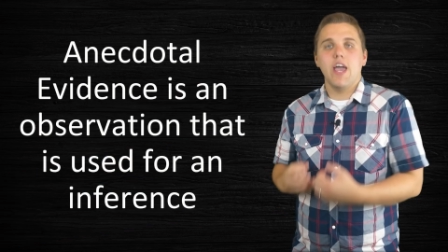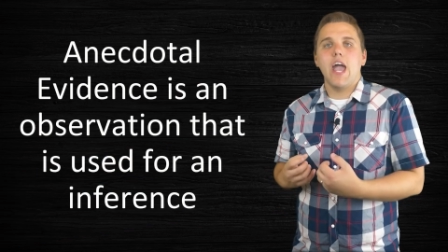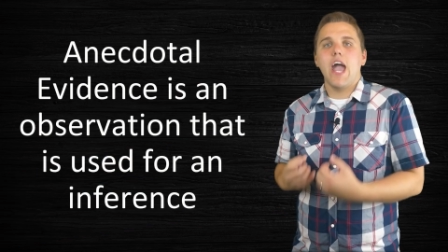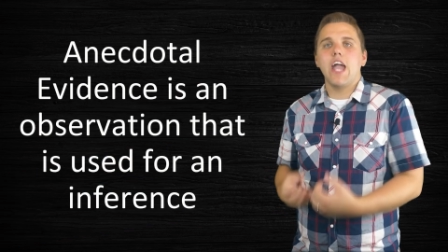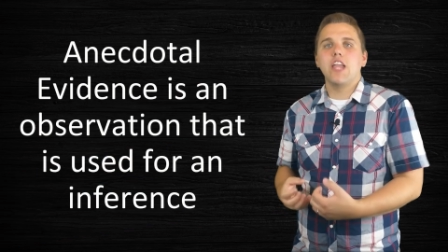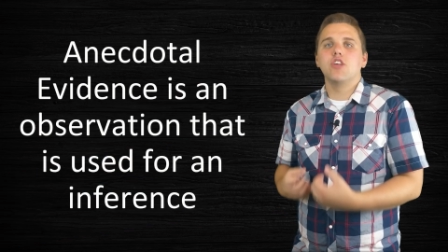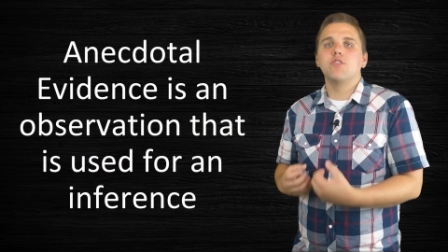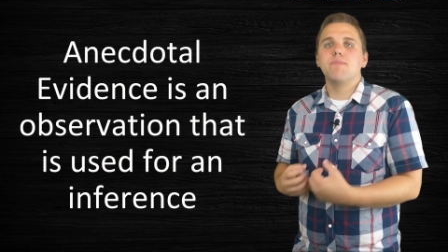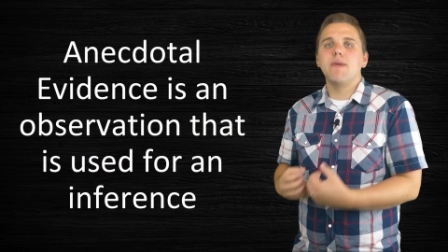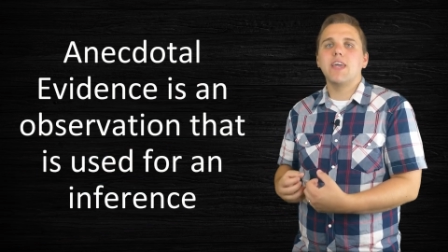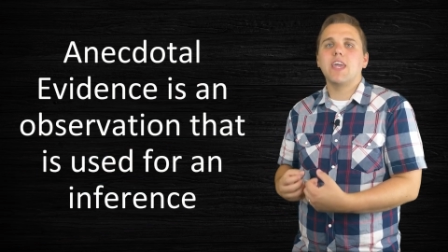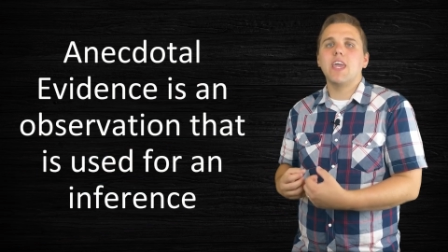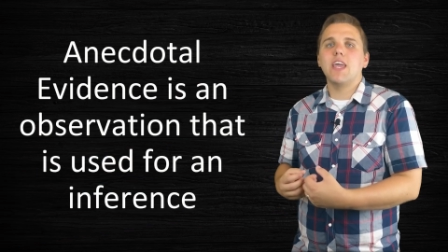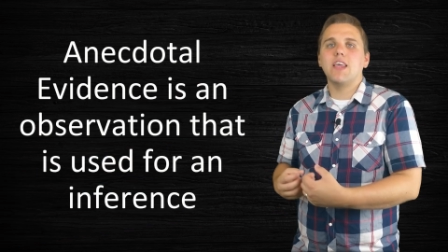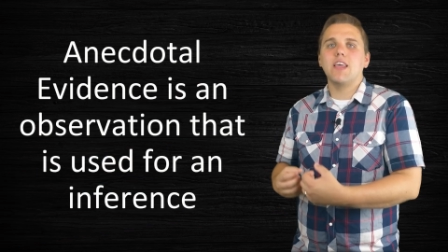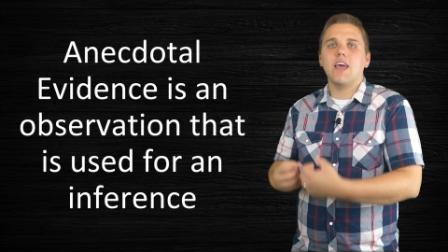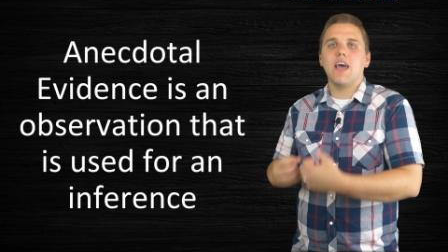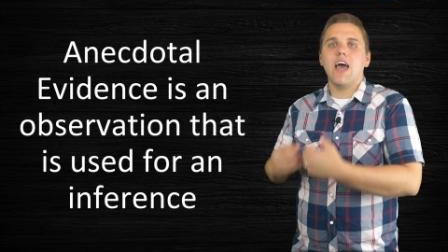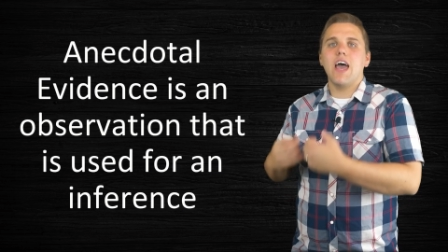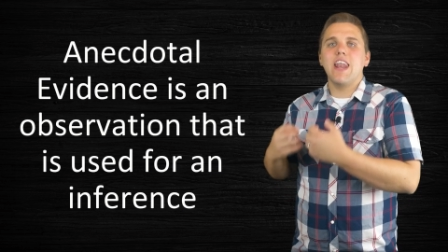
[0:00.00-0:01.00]
and you're
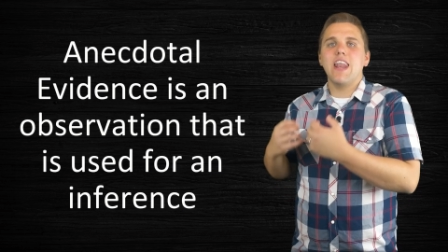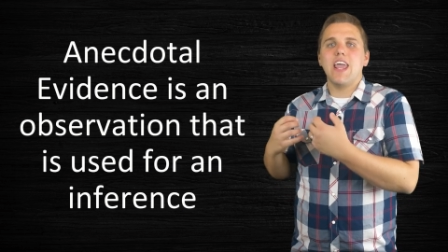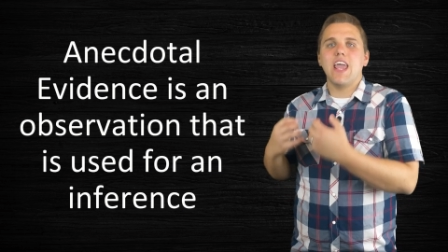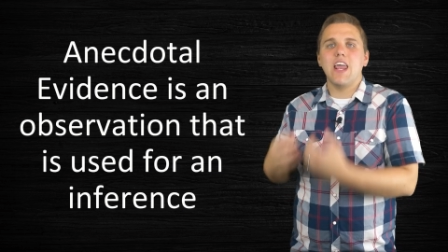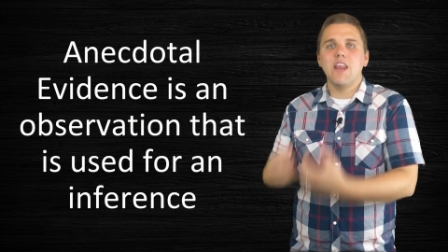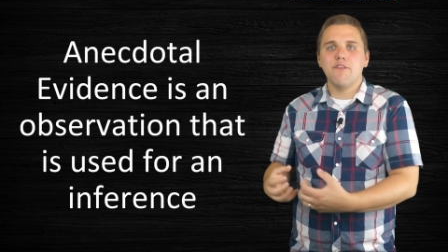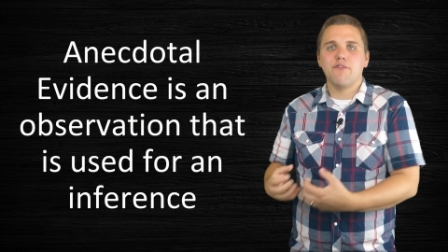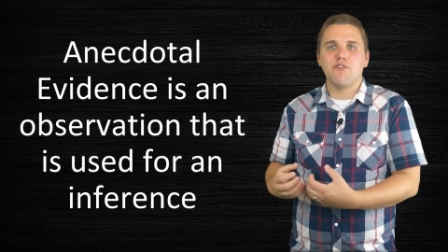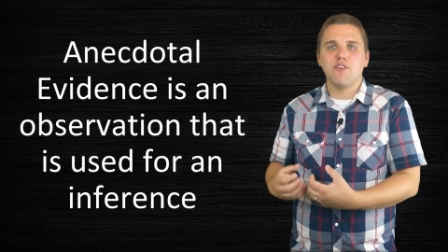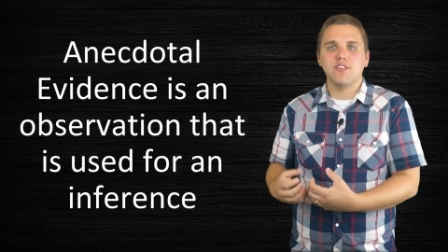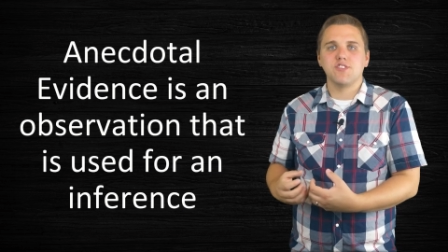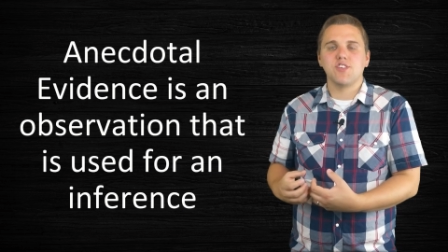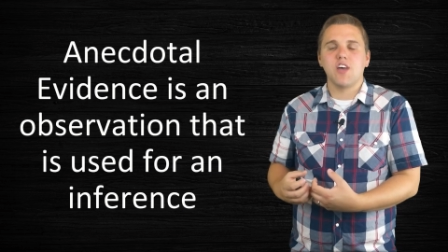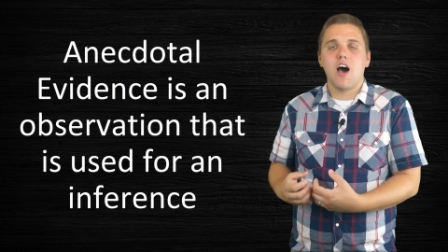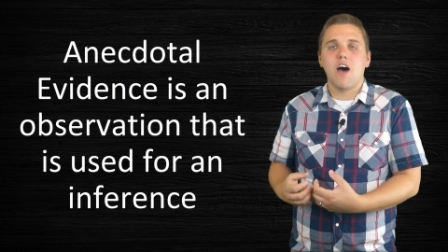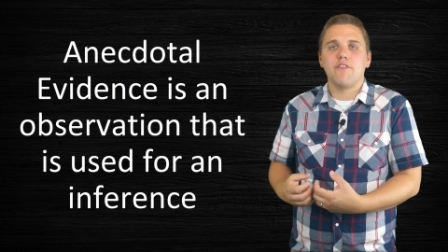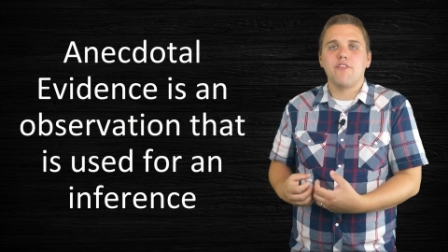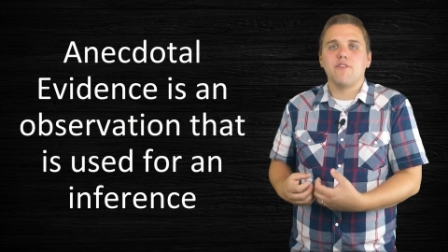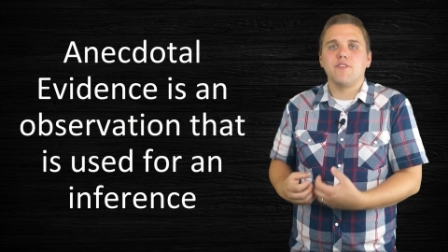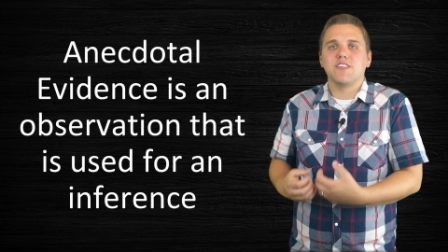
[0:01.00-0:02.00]
making an inference
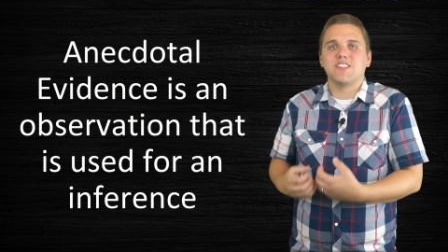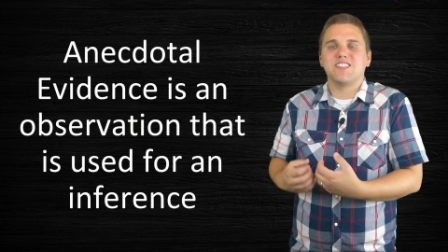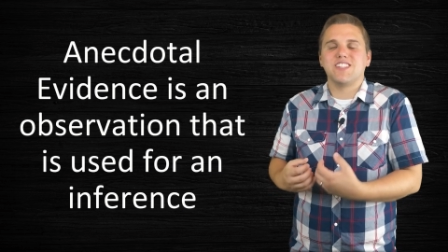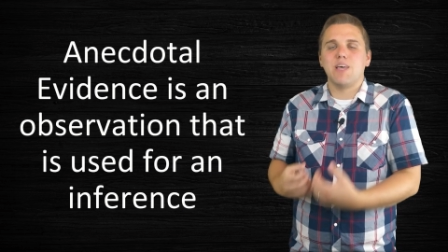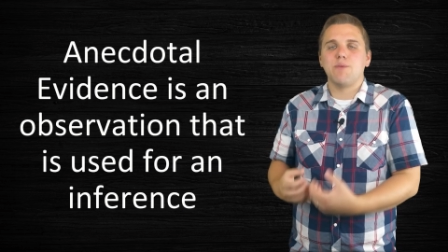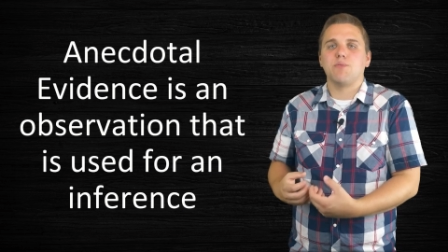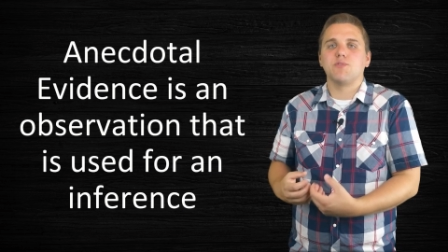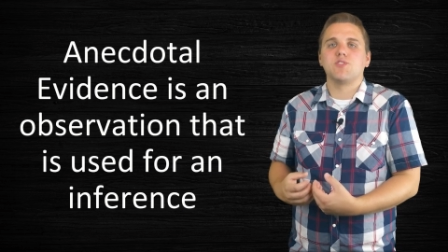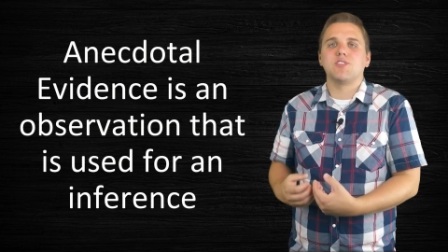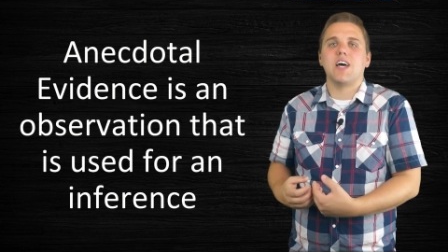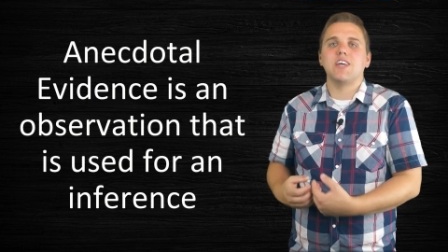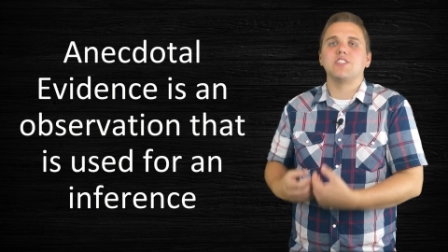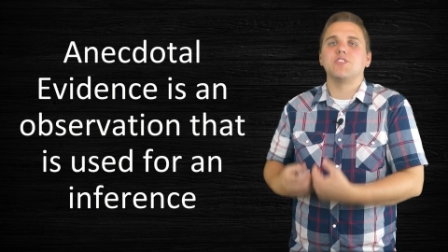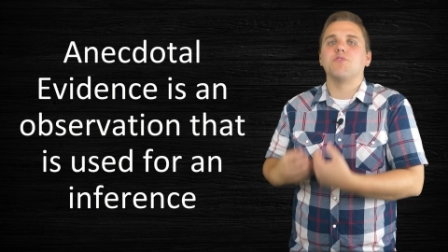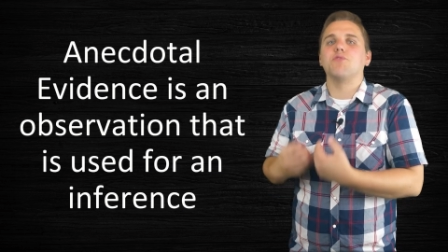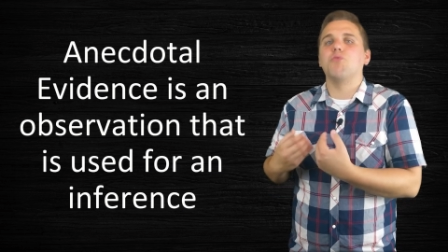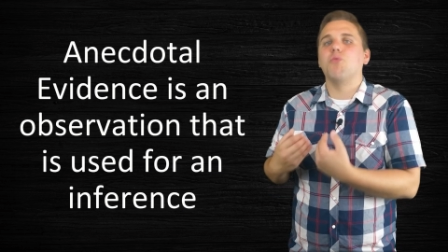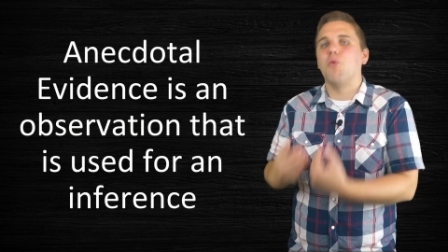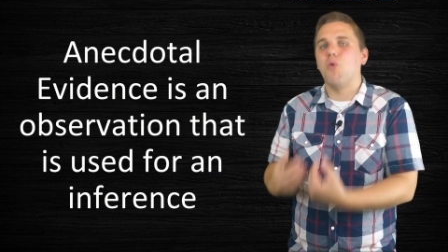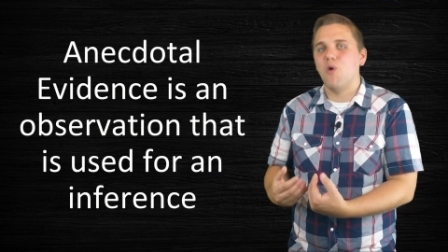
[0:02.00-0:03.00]
off of a sample size
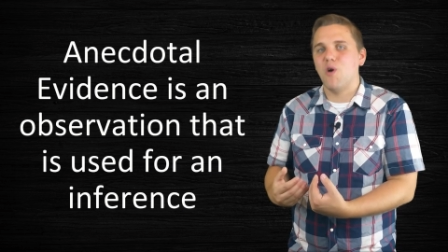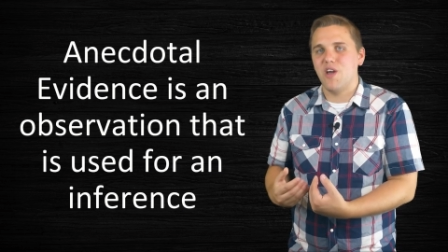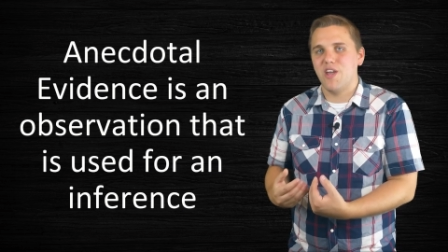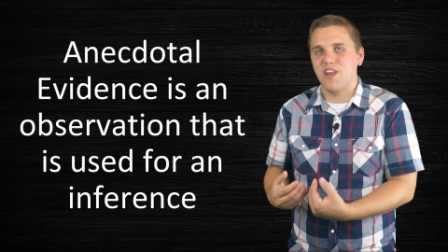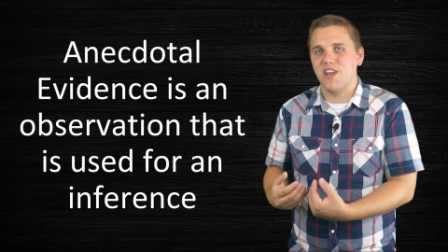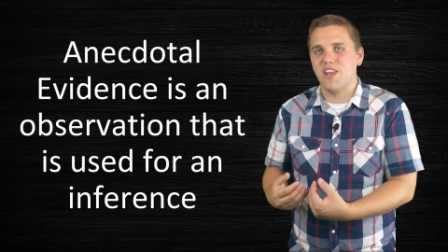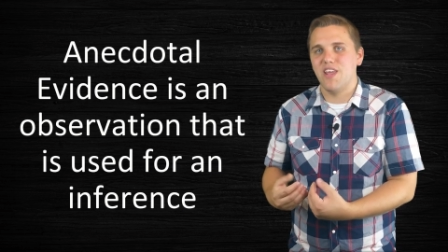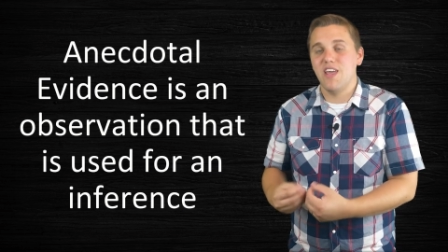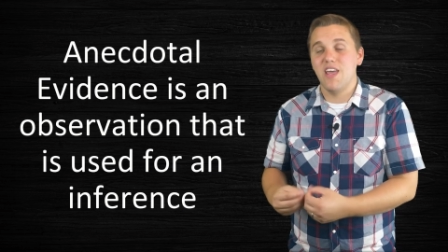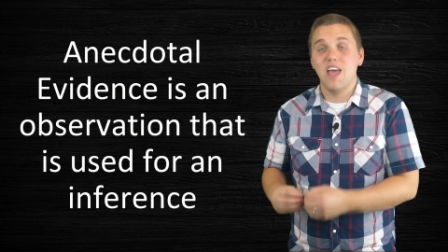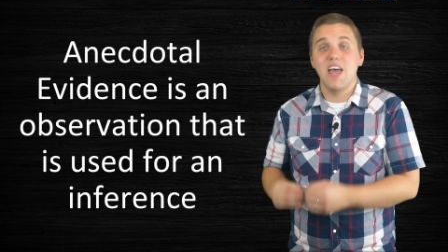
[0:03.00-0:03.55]
of one.